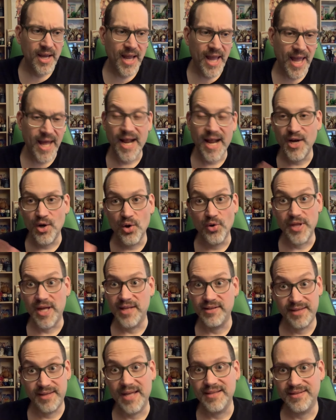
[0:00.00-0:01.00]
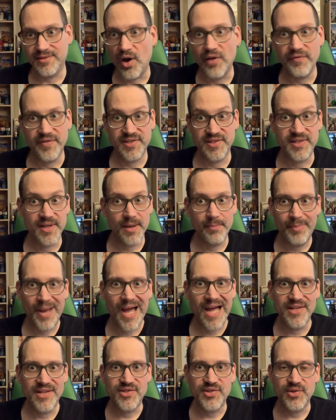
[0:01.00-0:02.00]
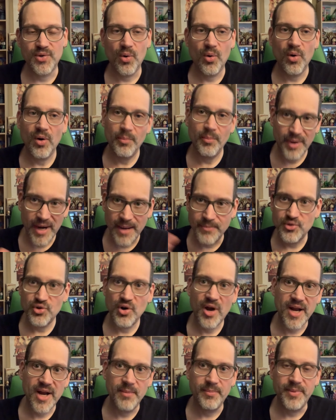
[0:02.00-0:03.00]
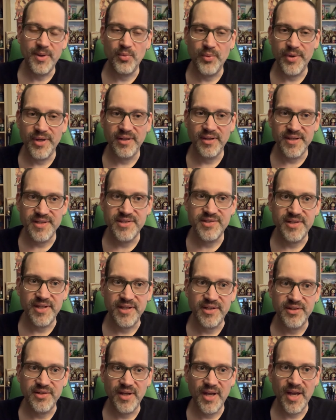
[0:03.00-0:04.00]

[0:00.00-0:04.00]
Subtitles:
And I know that that's obviously a bad score, but I'm trying to be realistic.